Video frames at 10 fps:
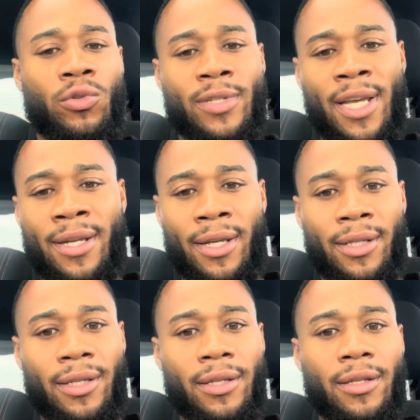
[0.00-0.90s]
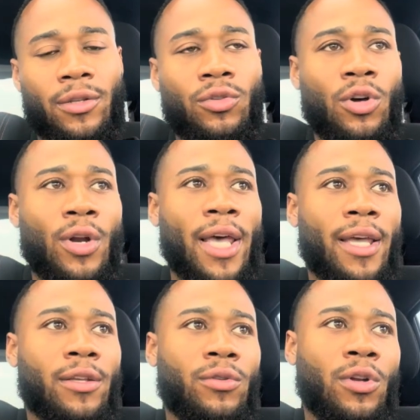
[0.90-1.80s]
say nothing. You know
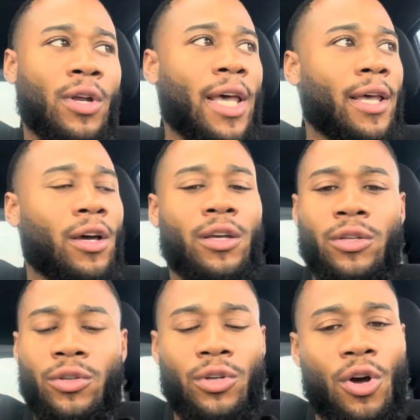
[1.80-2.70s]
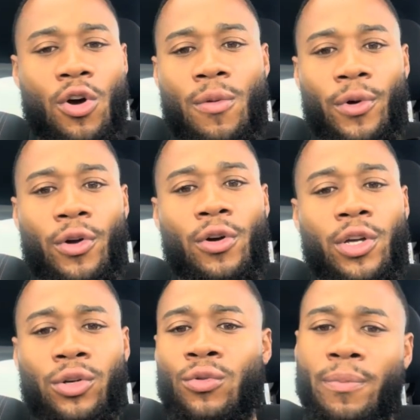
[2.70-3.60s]
that your homegirl
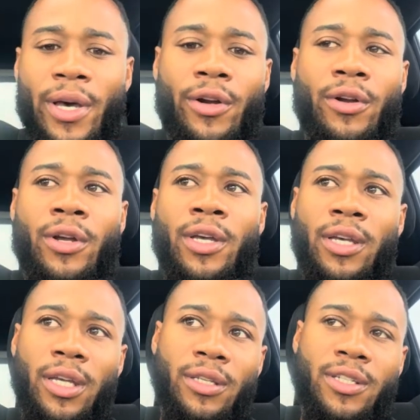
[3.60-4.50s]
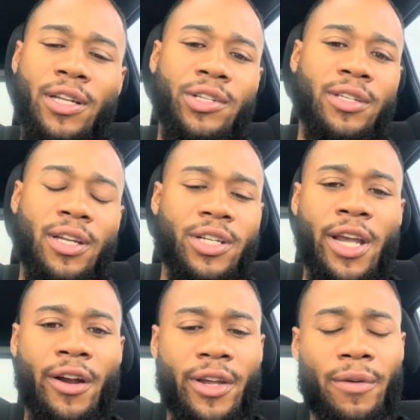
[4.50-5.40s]
could do better in such and such
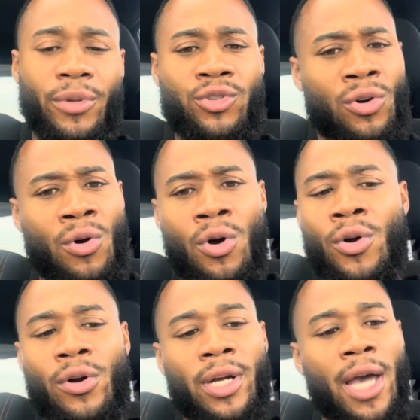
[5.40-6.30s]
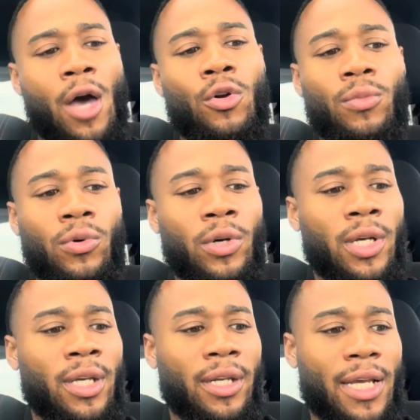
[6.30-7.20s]
area, but you don't hold her accountable.
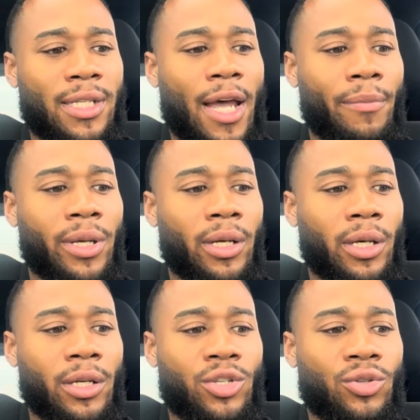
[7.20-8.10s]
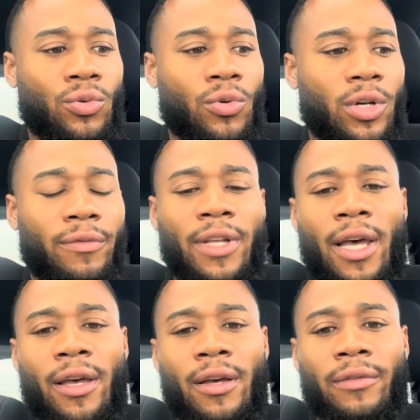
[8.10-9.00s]
That's not being a good steward of
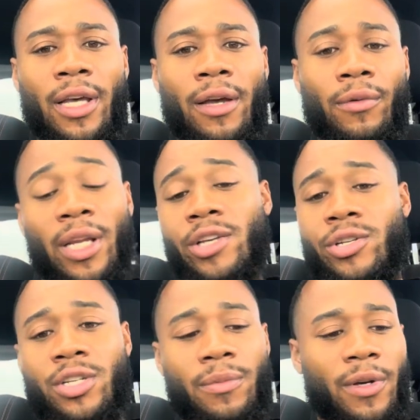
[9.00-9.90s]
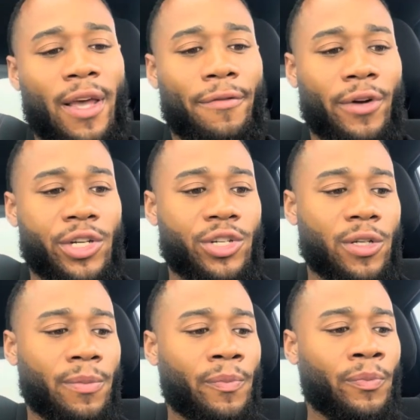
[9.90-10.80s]
that relationship or that
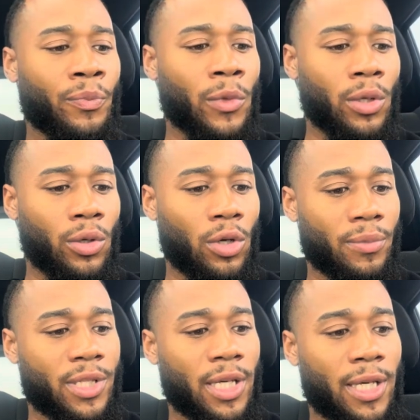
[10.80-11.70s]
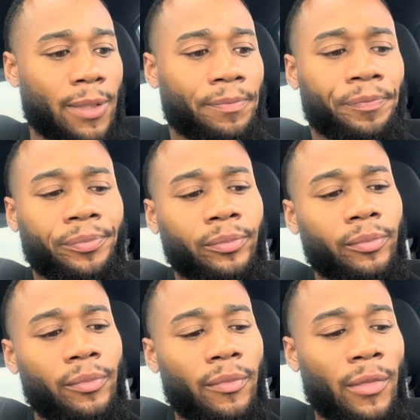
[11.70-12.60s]
friendship. You know what I'm saying?
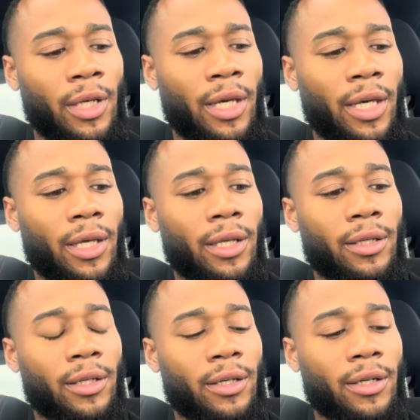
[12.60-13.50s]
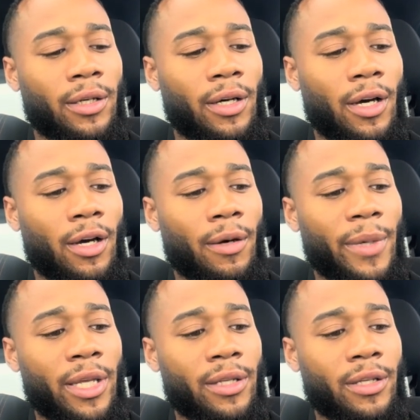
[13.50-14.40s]
And
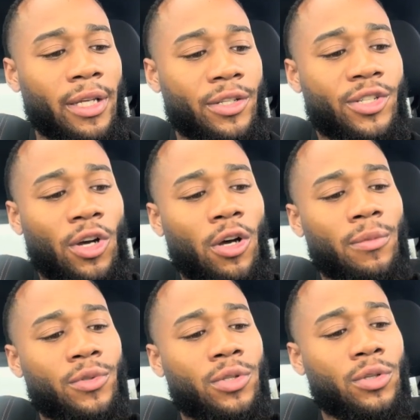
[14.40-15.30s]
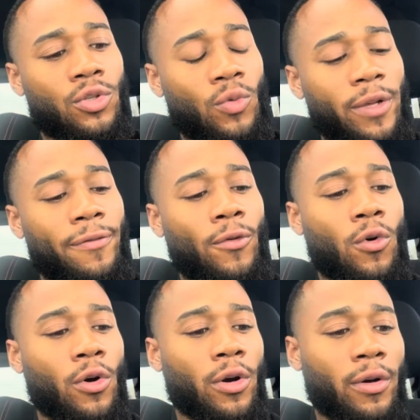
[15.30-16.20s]
in Psalms
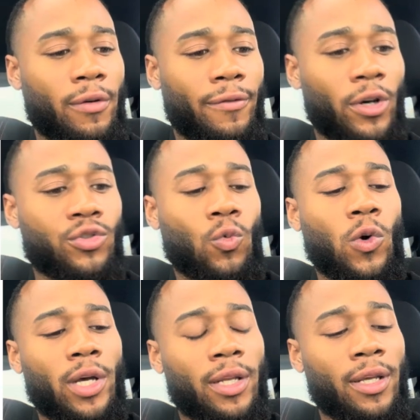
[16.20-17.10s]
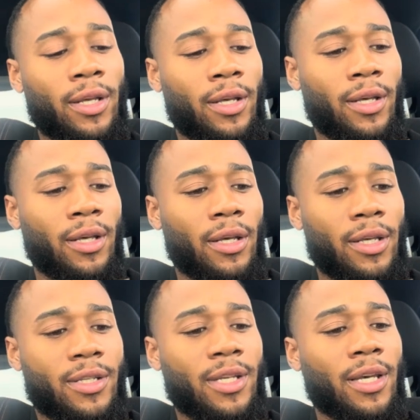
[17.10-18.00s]
24 verse 1, it
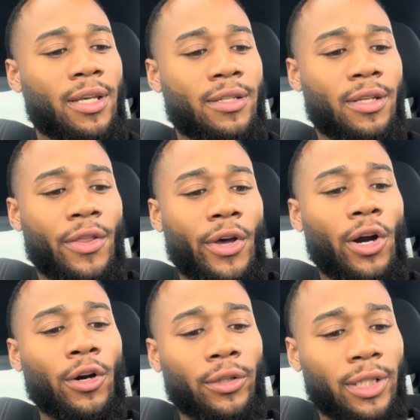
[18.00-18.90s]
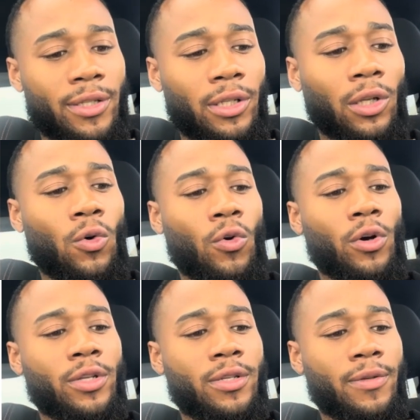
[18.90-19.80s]
says, "The earth is the
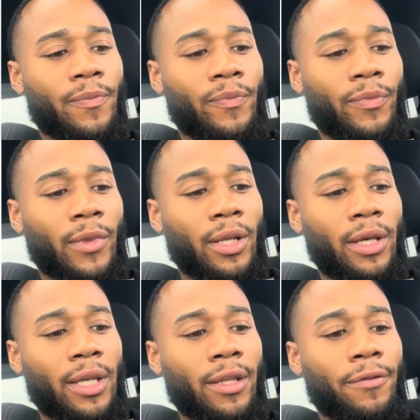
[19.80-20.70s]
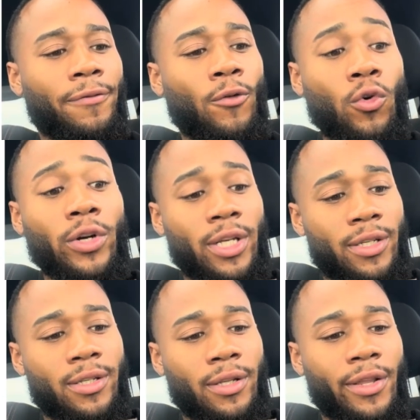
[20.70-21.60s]
Lord's and the
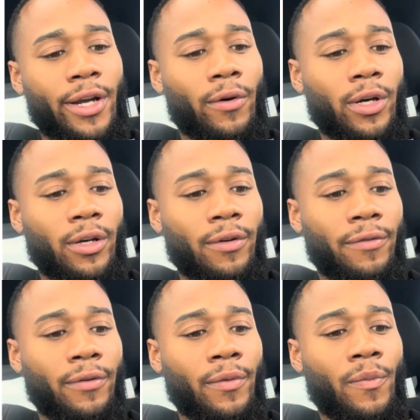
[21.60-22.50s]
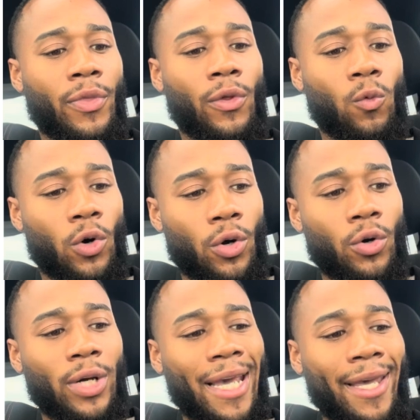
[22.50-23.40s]
fullness thereof, the
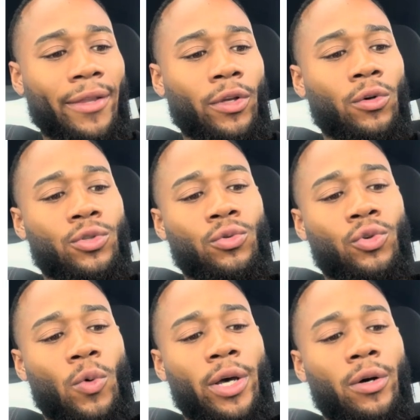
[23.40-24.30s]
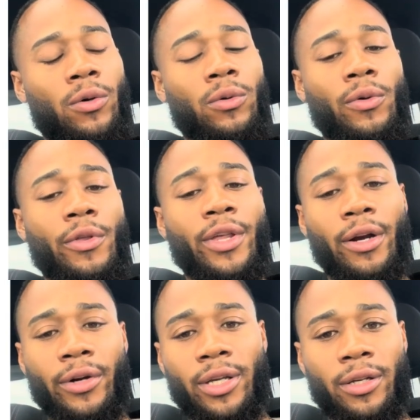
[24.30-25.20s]
world and those who dwell
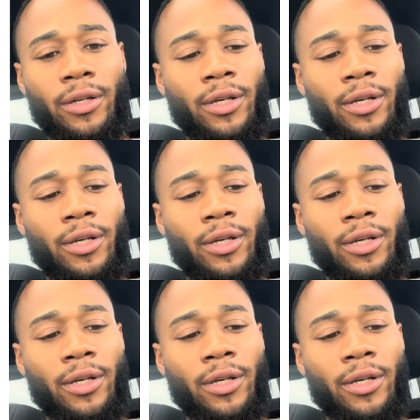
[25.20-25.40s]
therein."